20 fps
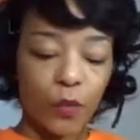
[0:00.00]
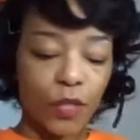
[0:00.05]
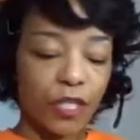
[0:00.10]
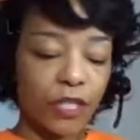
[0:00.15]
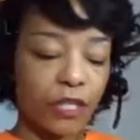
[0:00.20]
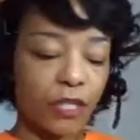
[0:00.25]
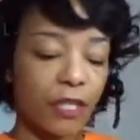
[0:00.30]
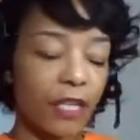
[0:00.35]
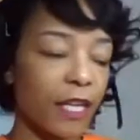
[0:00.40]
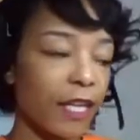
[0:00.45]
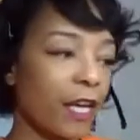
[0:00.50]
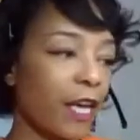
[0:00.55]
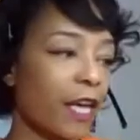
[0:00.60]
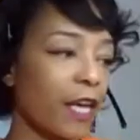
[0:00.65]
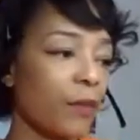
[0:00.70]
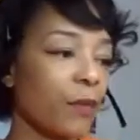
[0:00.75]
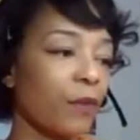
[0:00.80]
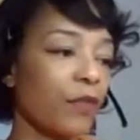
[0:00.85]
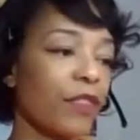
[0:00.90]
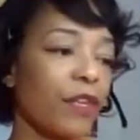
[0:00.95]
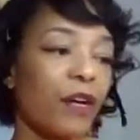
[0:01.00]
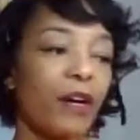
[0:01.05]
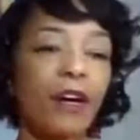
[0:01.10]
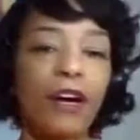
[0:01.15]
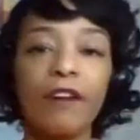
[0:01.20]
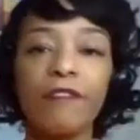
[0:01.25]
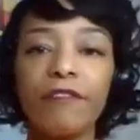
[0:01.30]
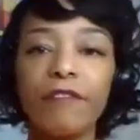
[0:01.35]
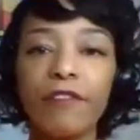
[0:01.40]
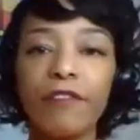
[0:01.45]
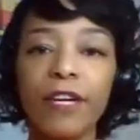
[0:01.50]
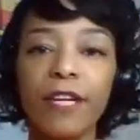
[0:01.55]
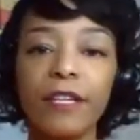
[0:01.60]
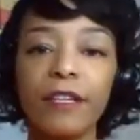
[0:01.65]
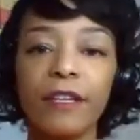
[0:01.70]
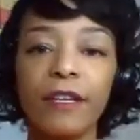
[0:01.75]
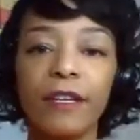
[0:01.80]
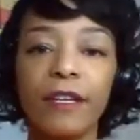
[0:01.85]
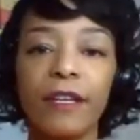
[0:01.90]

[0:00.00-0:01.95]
wish that they came with a covering